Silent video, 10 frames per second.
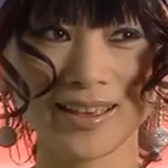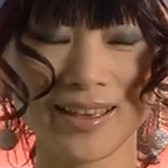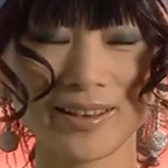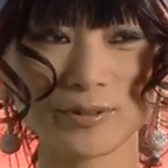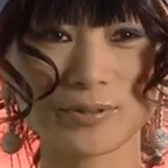
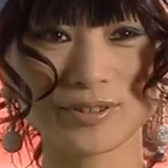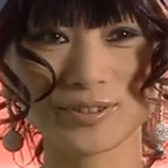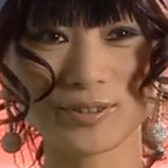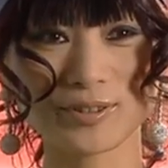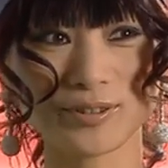And Chris
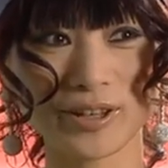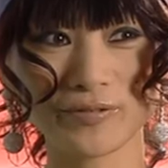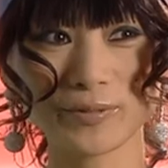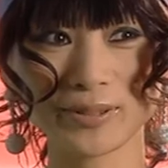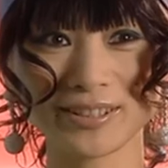Doyle,
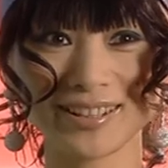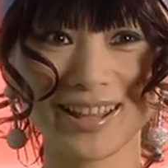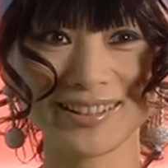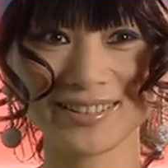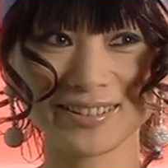everybody, the
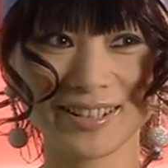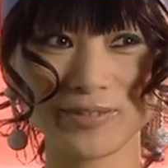lighting,